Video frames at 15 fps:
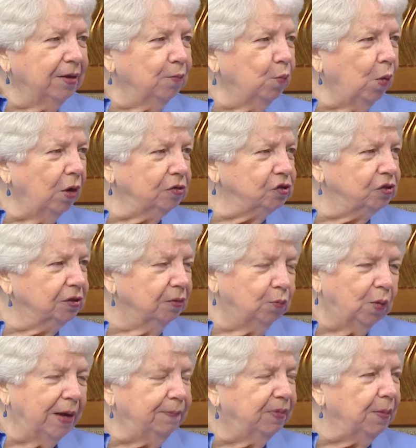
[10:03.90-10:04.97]
yeah. I washed
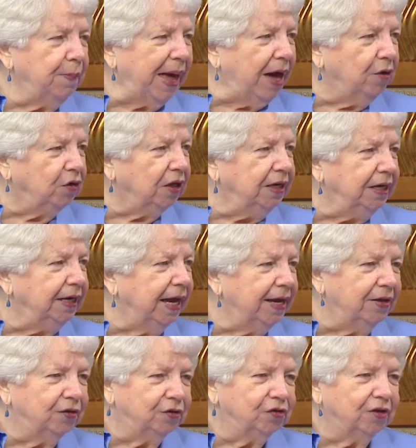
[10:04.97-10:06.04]
and wiped the balcony
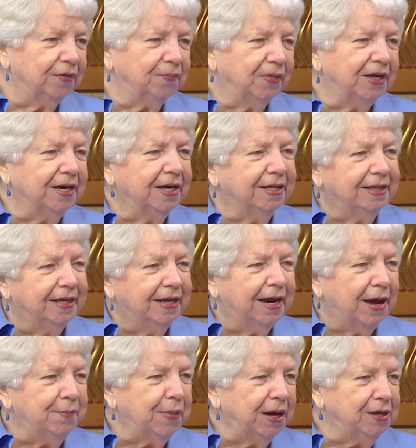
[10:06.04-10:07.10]
down or something, and
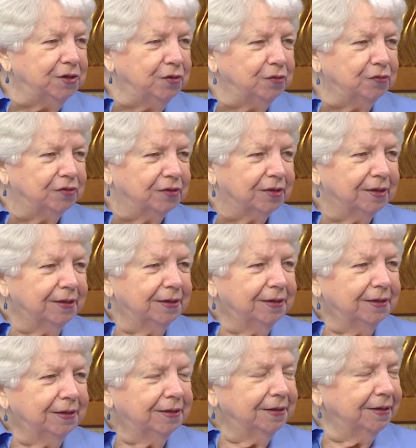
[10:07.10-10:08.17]
then I might use
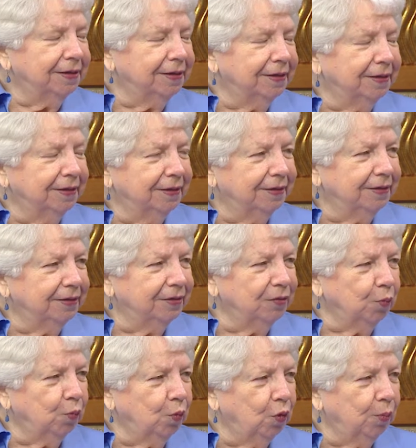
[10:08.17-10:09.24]
uh,
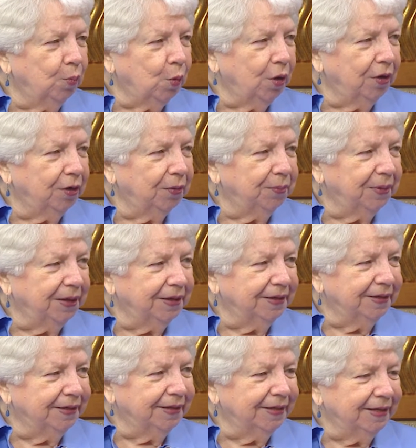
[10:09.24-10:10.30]
warm water. But
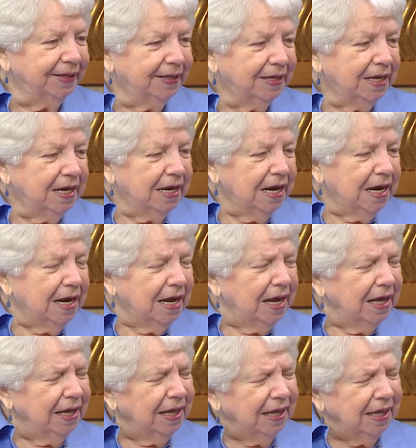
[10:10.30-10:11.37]
yeah.
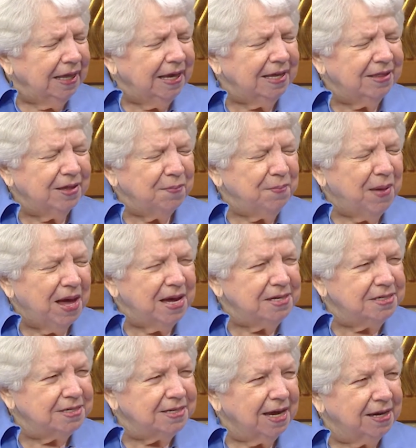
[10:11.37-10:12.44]
It's a
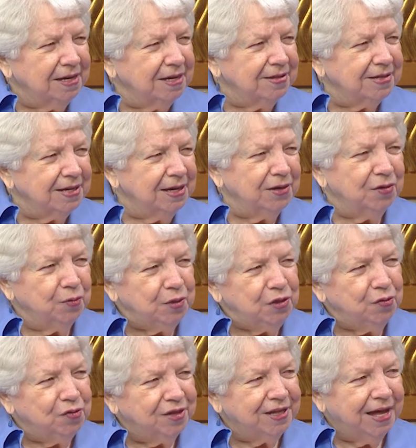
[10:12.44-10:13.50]
mindset, isn't it?
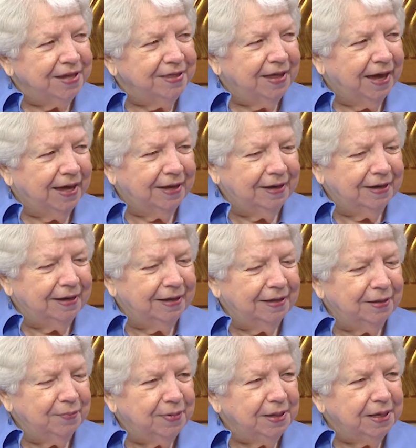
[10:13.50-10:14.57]
When you said that yeah.
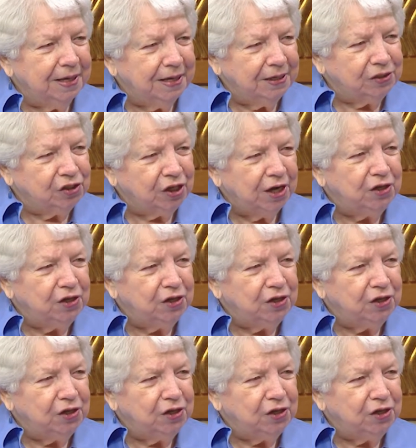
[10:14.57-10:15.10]
in the beginning,